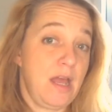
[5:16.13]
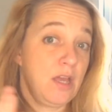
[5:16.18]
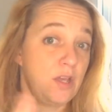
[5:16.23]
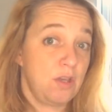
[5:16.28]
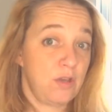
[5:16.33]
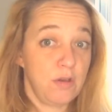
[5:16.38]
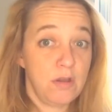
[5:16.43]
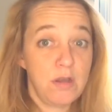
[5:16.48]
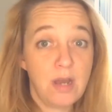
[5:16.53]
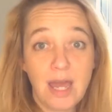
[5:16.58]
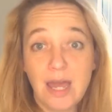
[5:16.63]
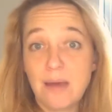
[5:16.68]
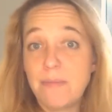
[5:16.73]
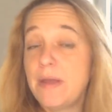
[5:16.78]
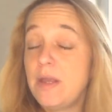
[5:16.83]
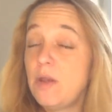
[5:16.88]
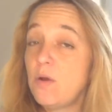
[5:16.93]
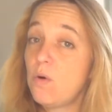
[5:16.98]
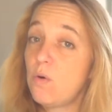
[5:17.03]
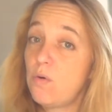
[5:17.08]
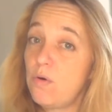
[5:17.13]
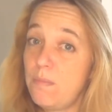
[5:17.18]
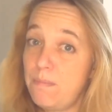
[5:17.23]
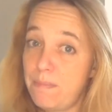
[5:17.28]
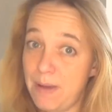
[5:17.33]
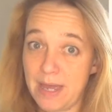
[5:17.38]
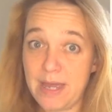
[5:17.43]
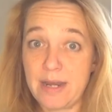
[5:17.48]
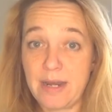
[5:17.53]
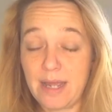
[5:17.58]
a good habit or a
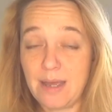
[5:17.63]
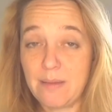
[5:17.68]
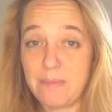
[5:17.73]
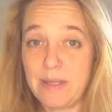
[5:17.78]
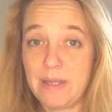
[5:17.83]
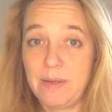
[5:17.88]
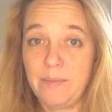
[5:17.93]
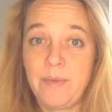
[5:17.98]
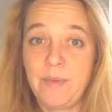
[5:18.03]
bad habit.